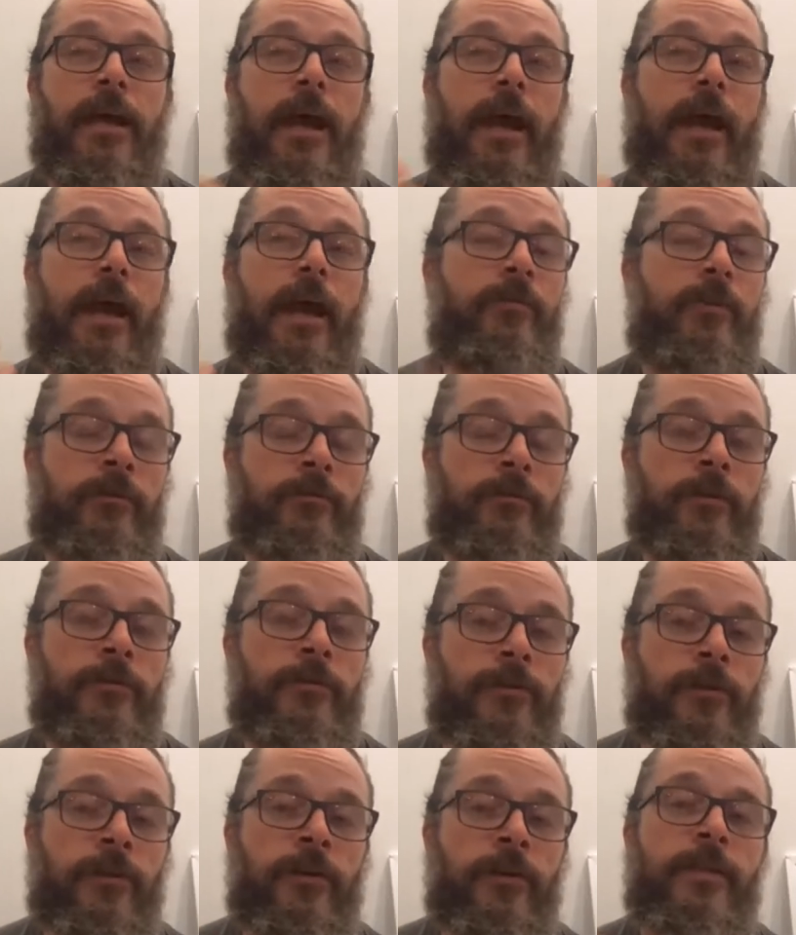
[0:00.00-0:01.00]
at Great
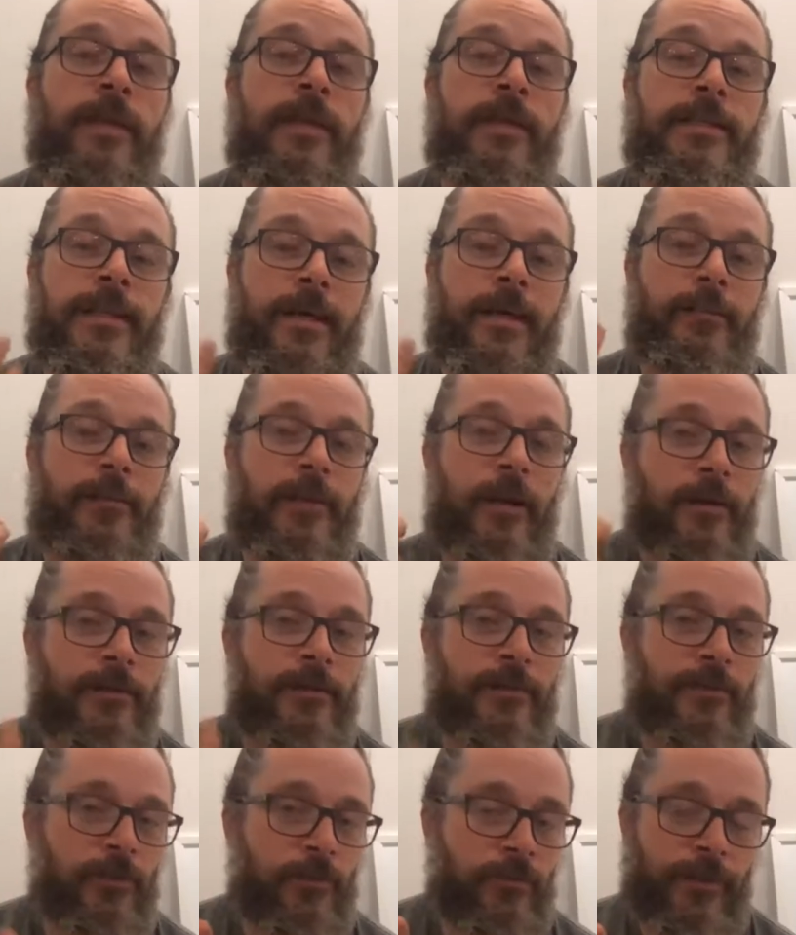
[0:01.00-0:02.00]
River, that has kept our
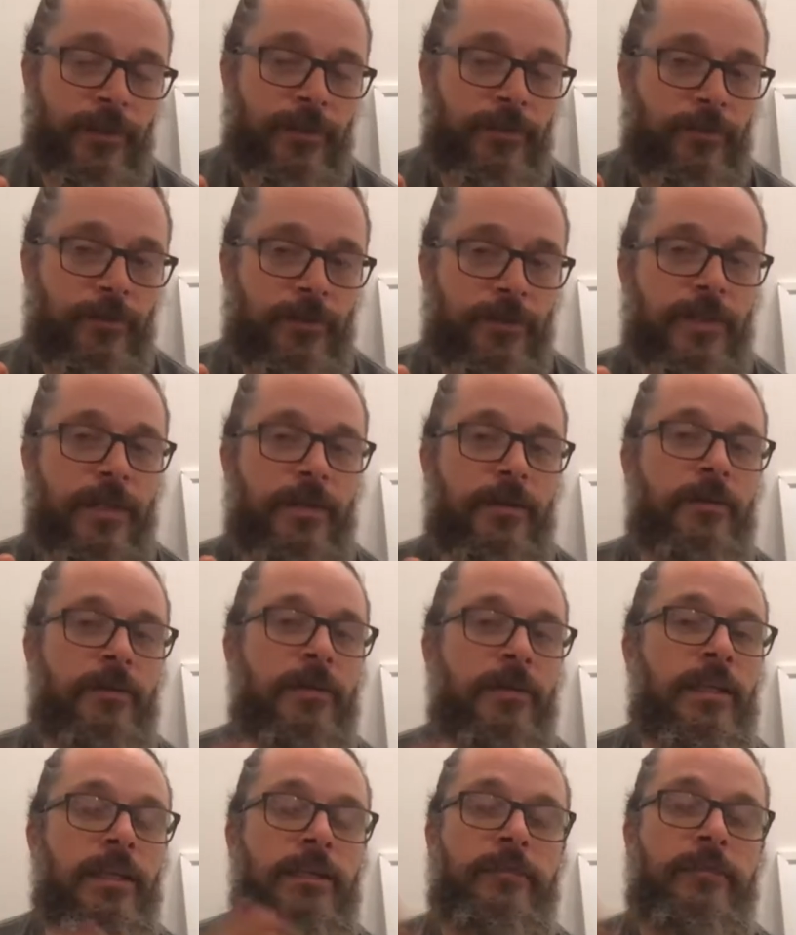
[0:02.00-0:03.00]
school resource center,
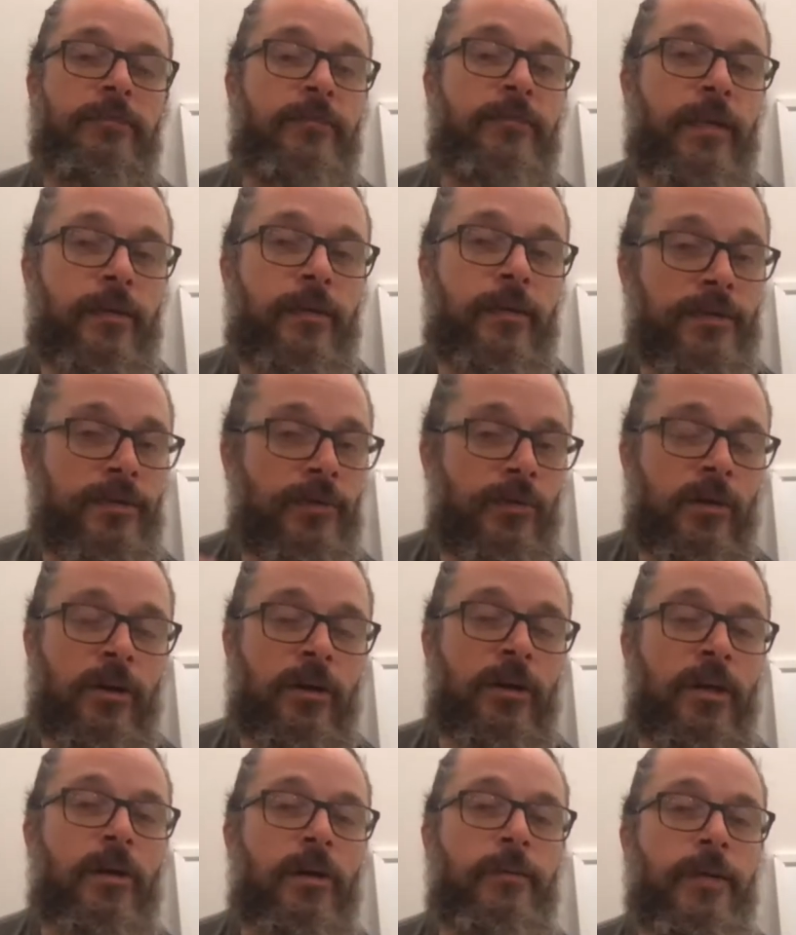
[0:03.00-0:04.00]
and even families who
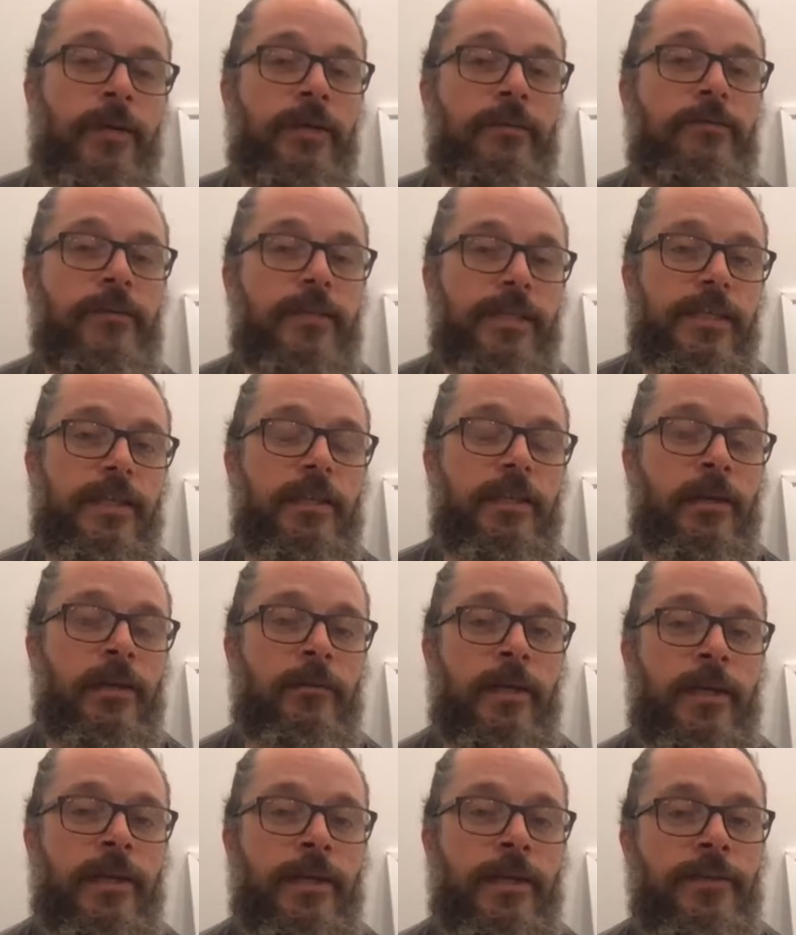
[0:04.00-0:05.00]
aren't coming in physically are
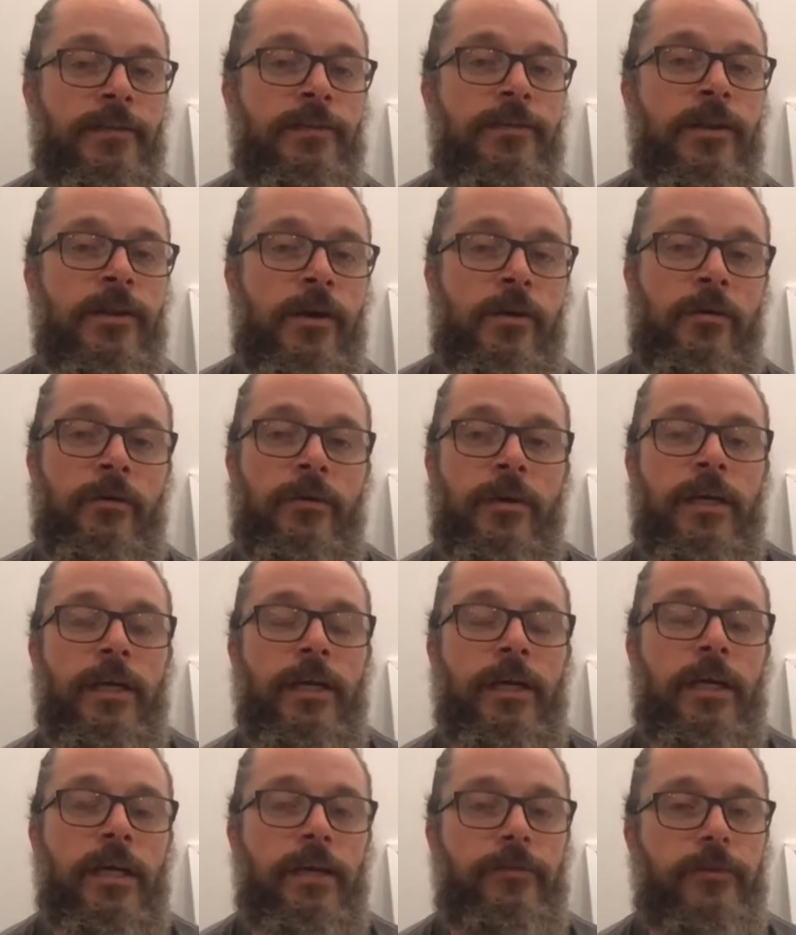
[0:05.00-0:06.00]
letting us know
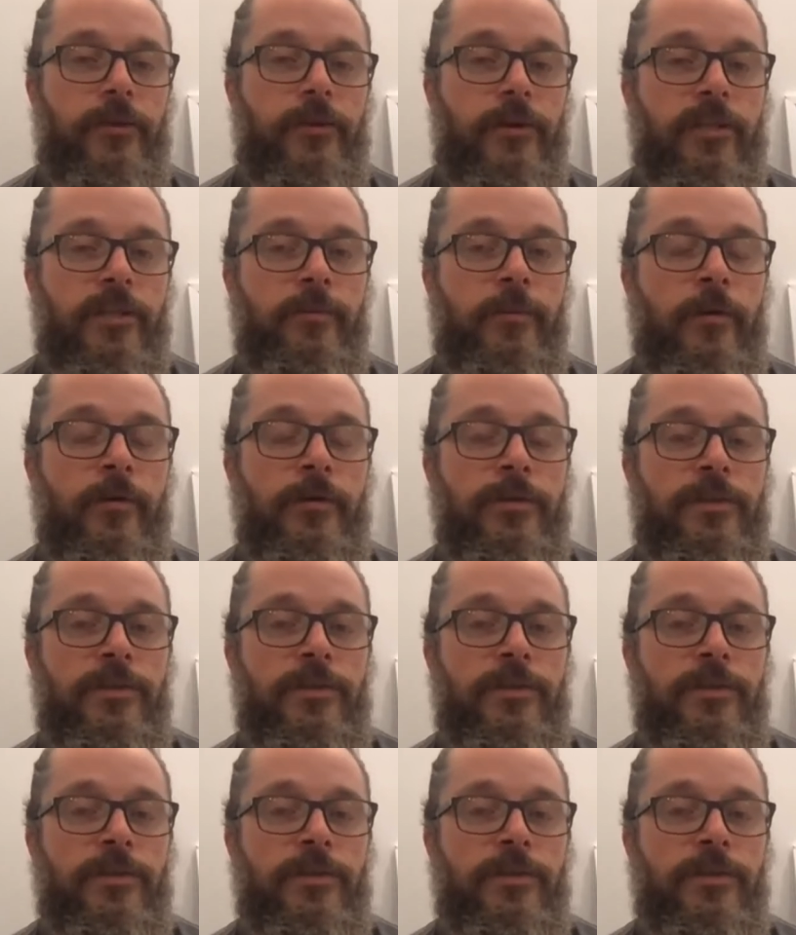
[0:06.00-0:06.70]
if they're exposed.